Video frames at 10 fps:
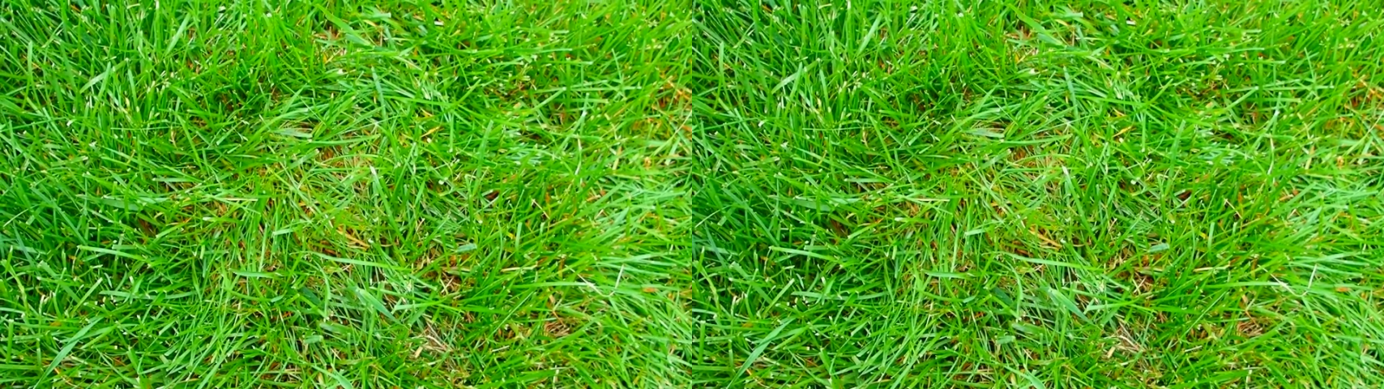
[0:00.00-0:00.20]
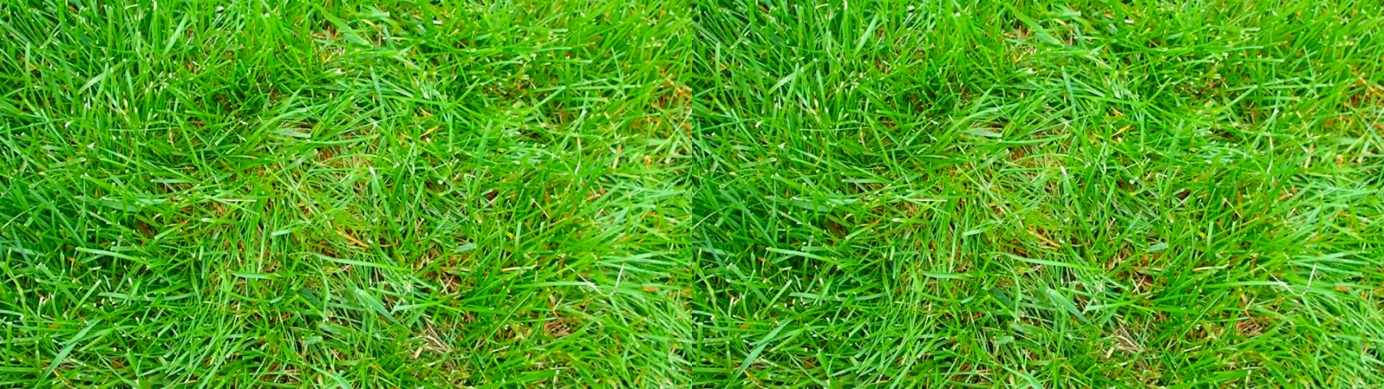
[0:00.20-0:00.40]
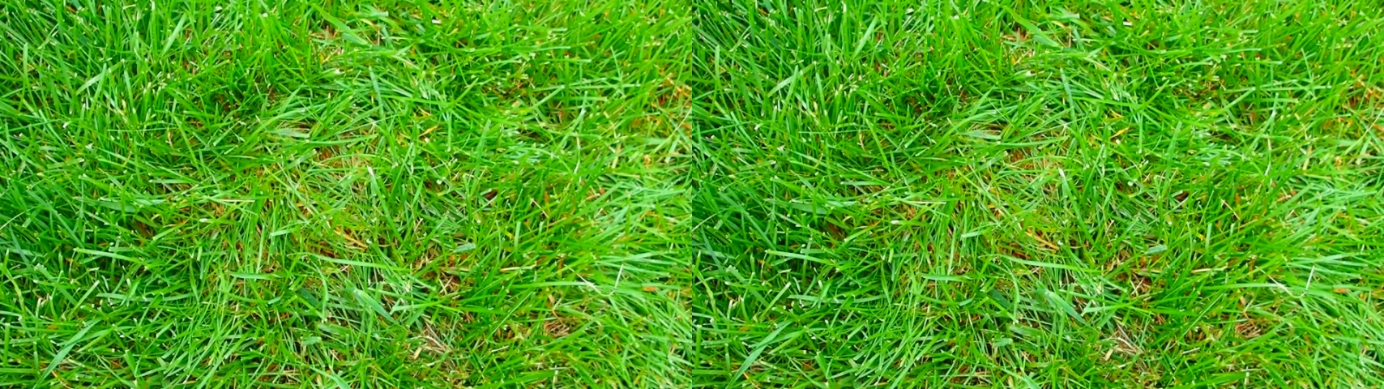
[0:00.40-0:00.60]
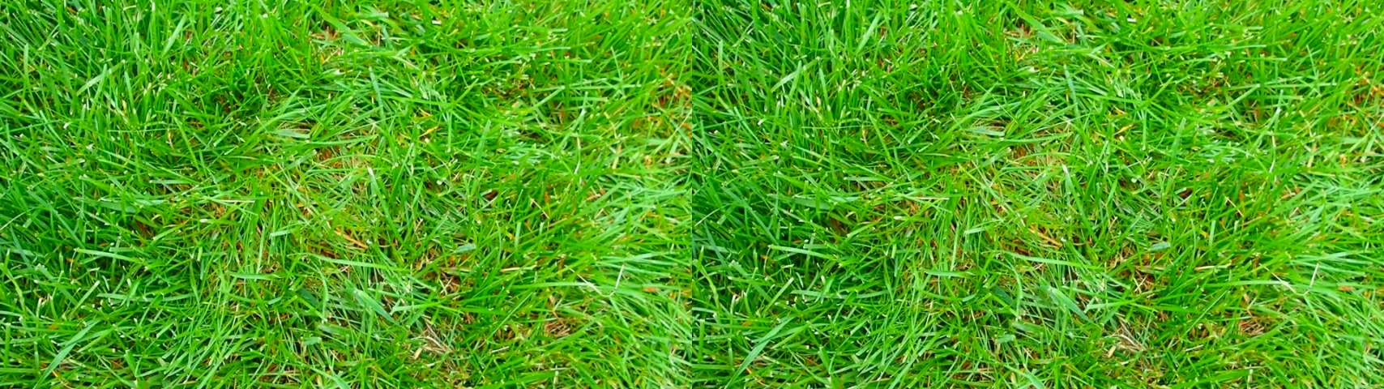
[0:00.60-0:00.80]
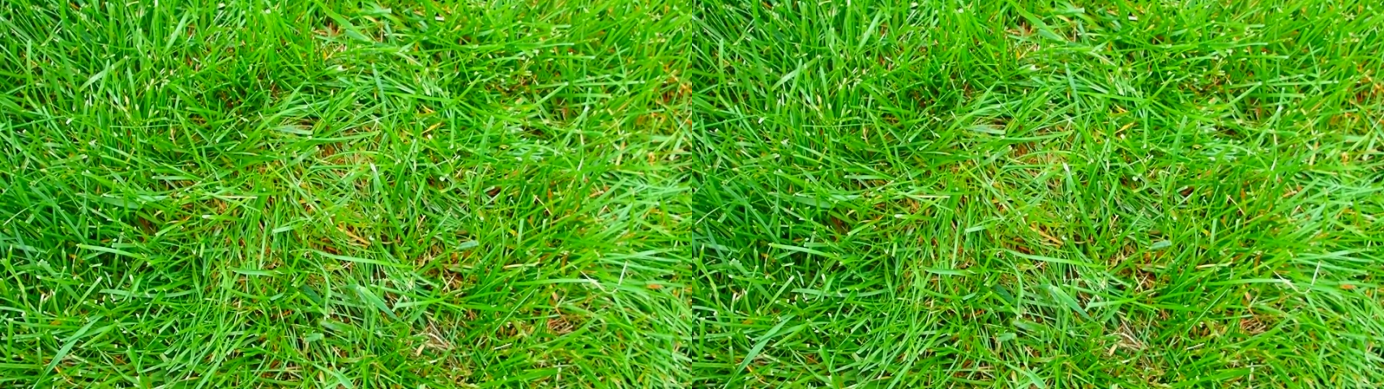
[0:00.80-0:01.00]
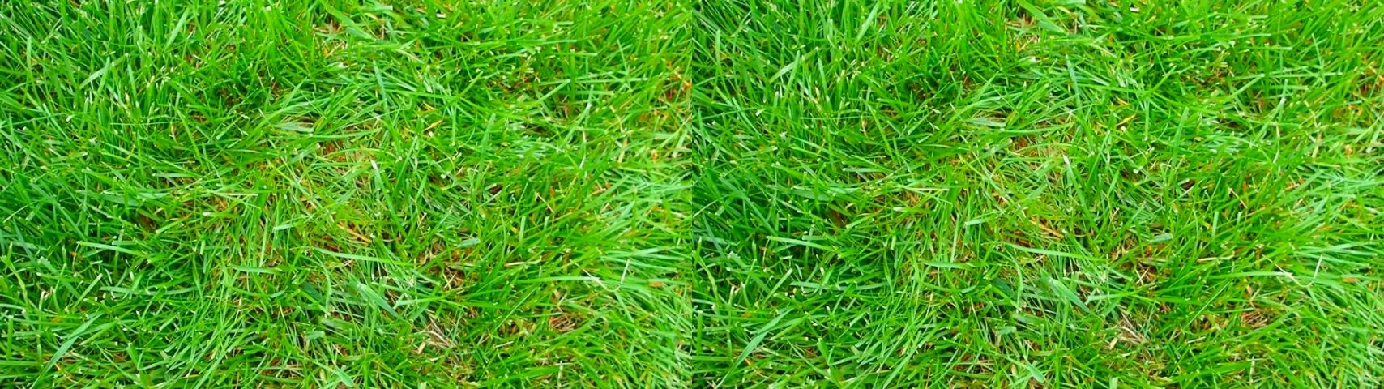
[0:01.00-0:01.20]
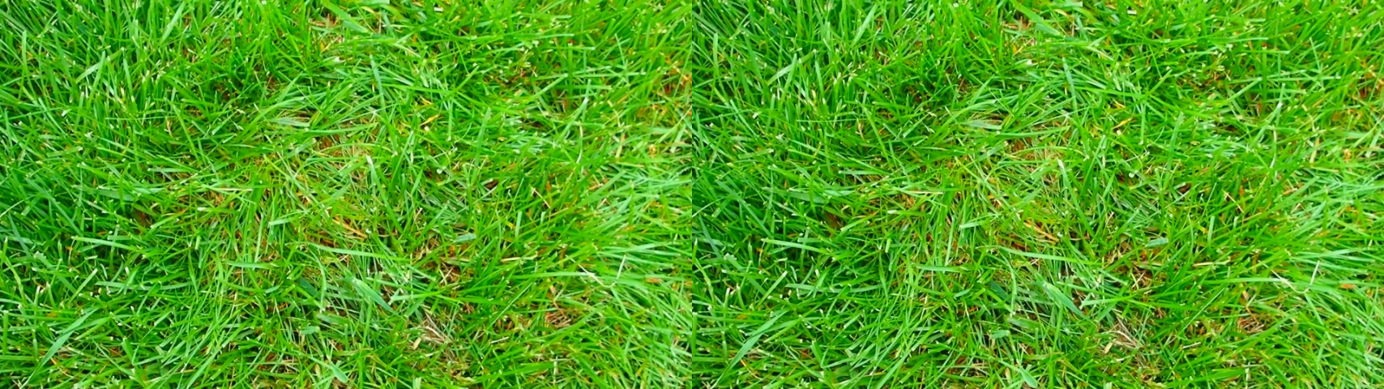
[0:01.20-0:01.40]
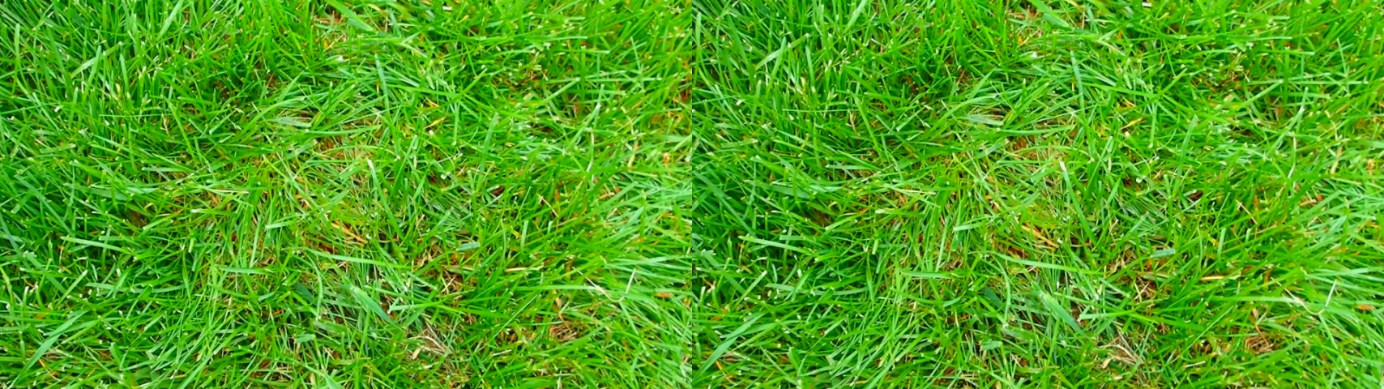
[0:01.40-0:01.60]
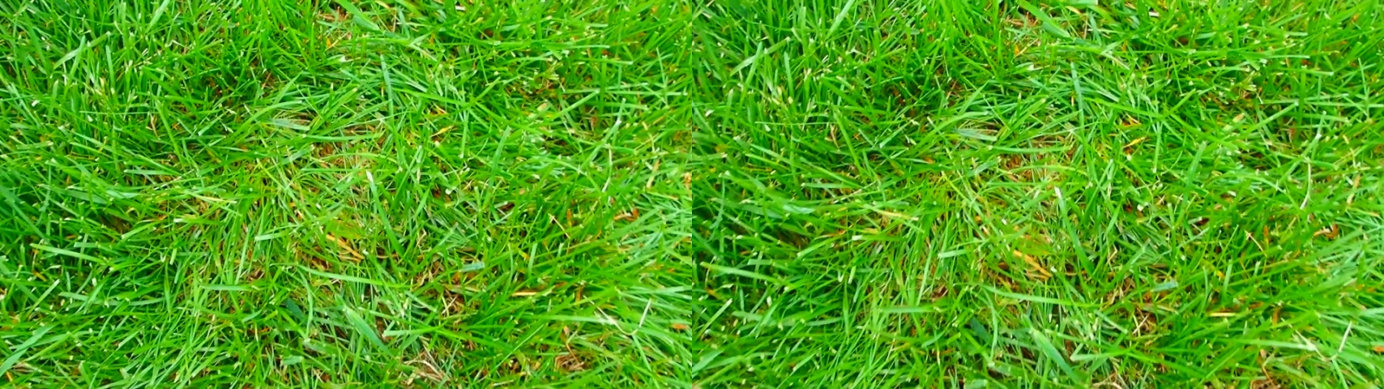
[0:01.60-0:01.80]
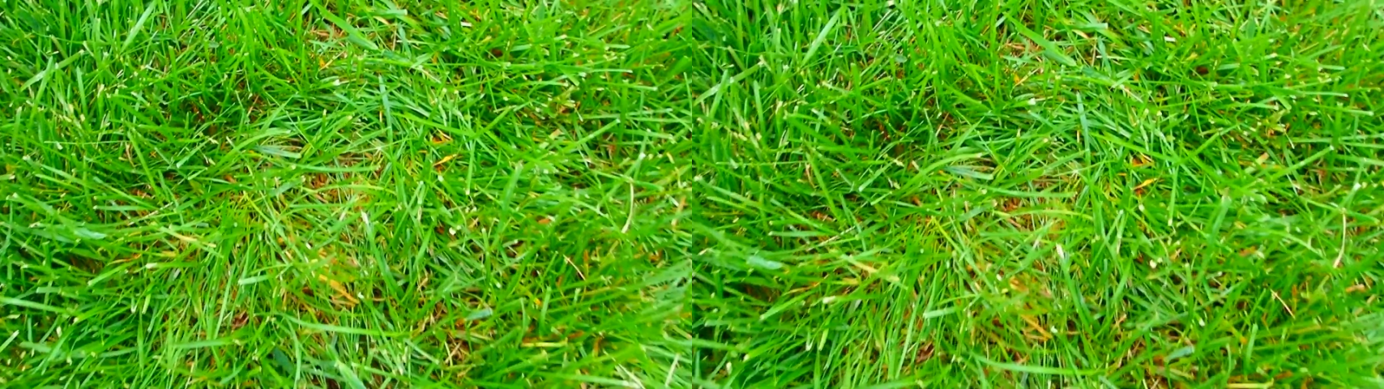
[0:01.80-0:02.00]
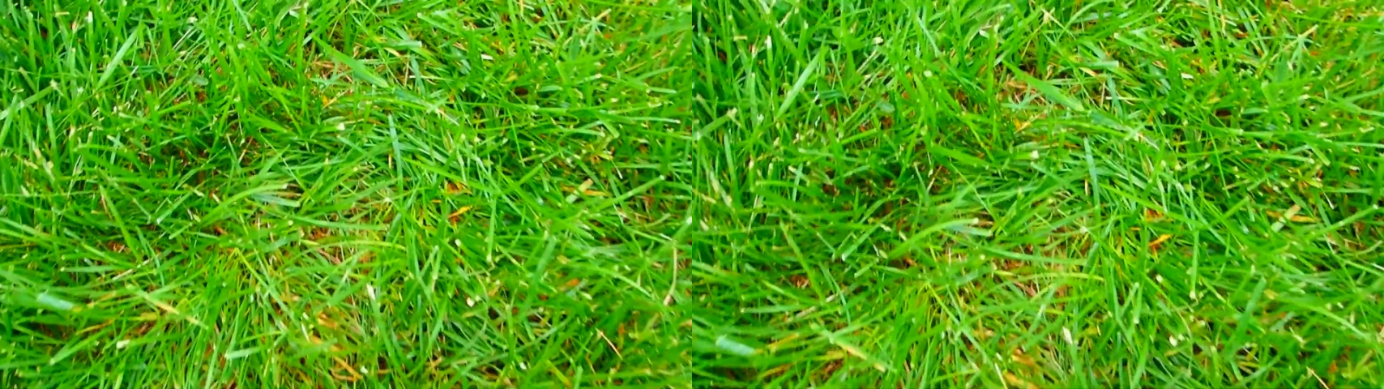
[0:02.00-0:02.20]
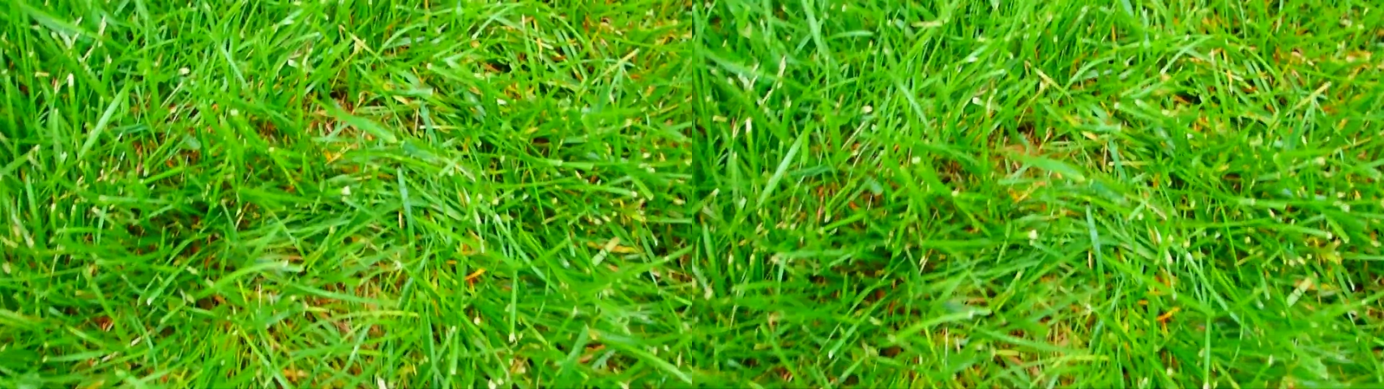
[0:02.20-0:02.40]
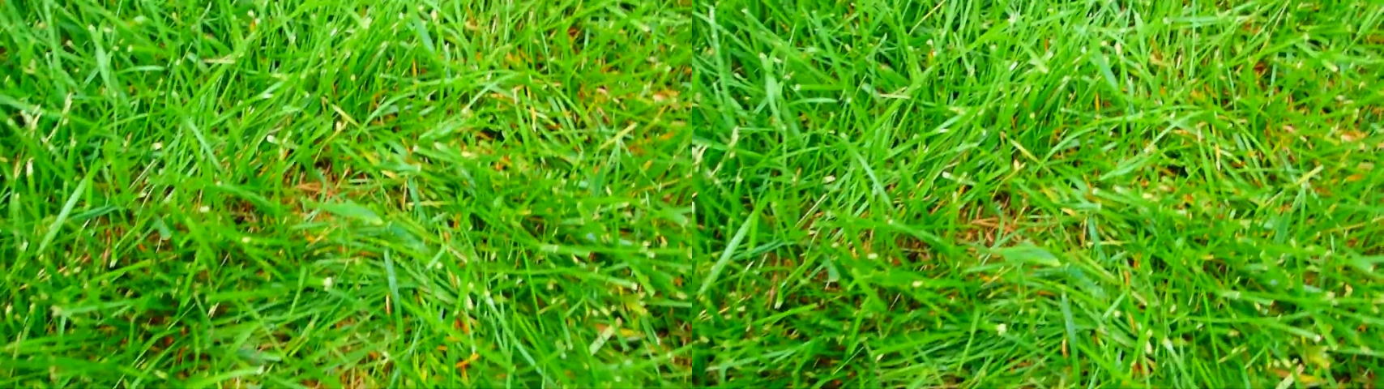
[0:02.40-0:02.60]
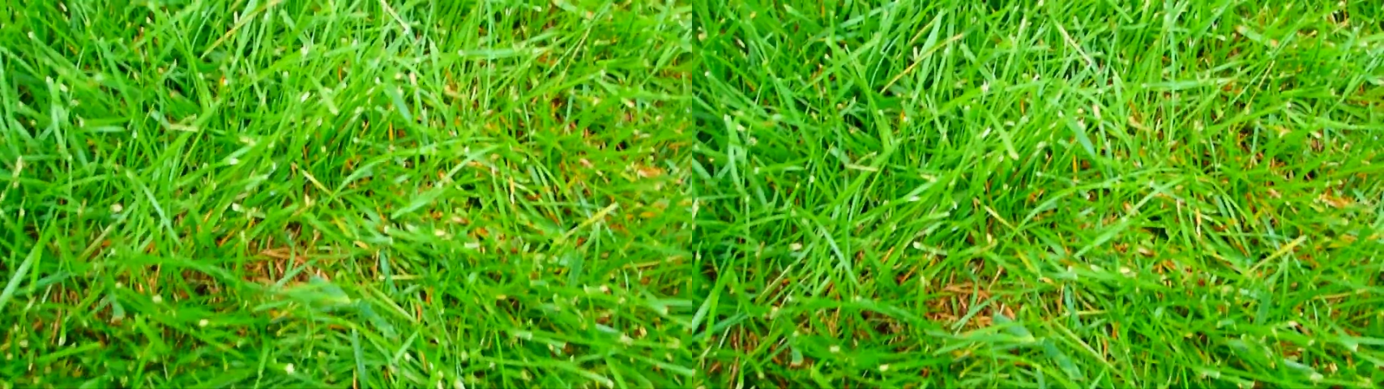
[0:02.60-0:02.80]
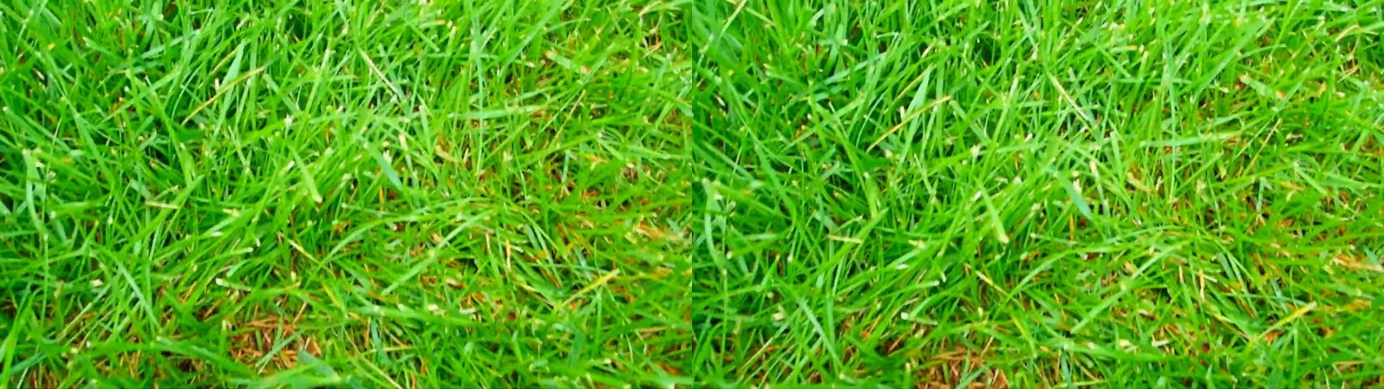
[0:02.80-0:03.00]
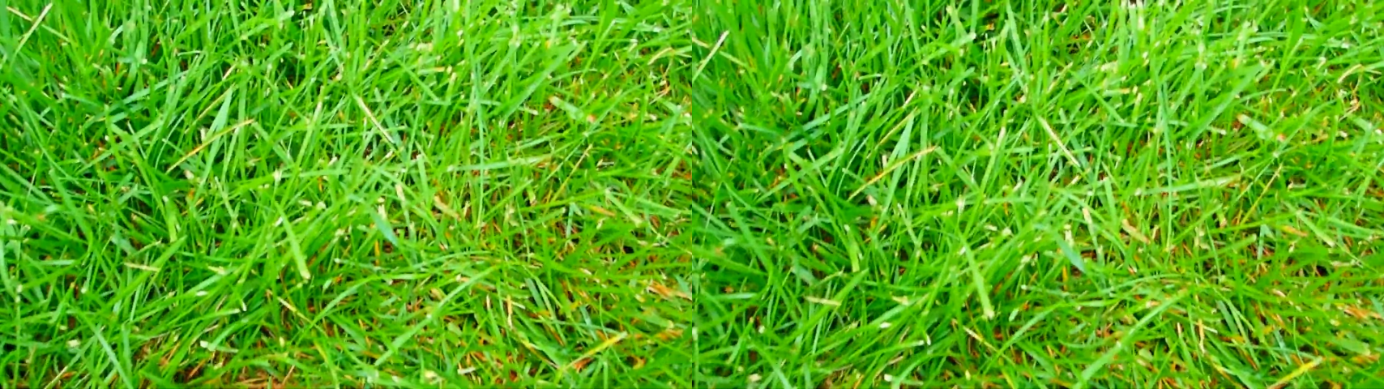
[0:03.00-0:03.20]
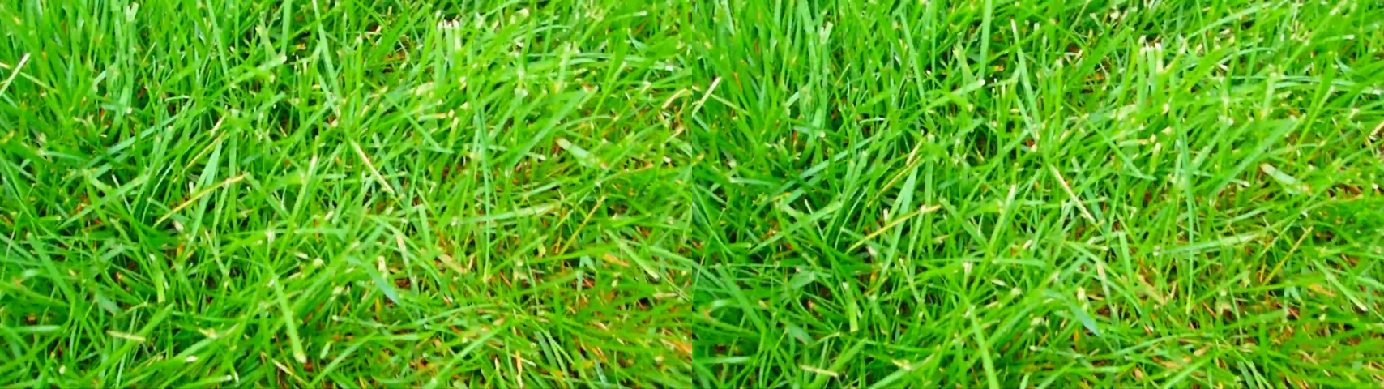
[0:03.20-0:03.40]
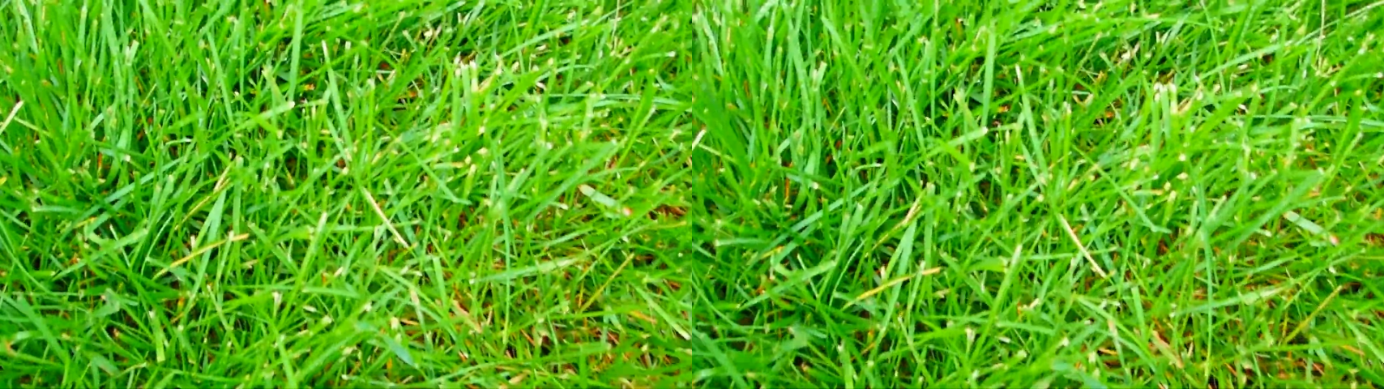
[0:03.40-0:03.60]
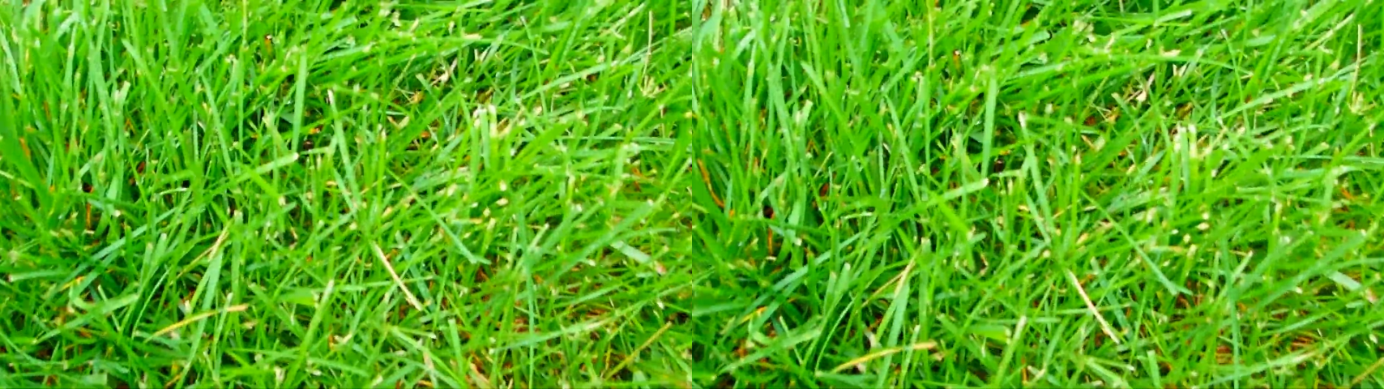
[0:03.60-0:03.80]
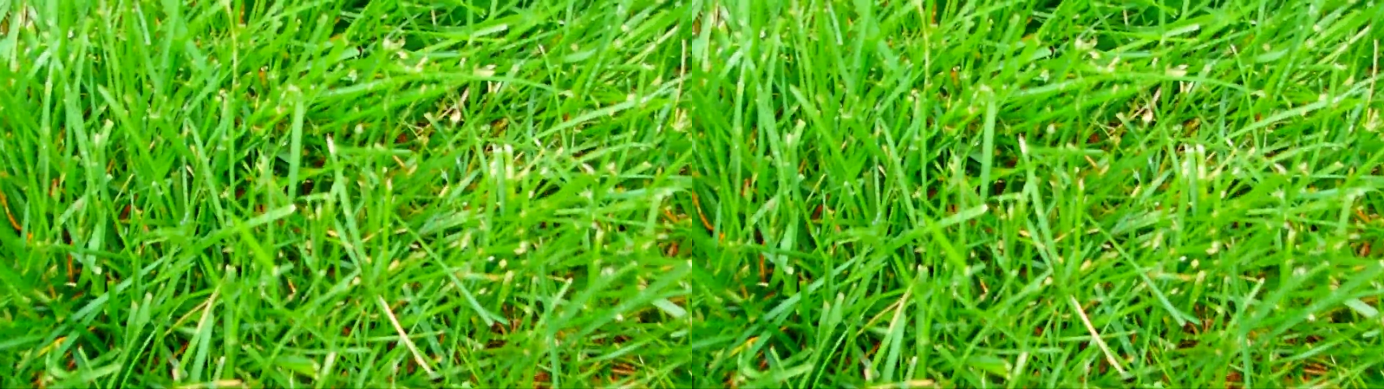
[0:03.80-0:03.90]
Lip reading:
[unreadable: no face in view]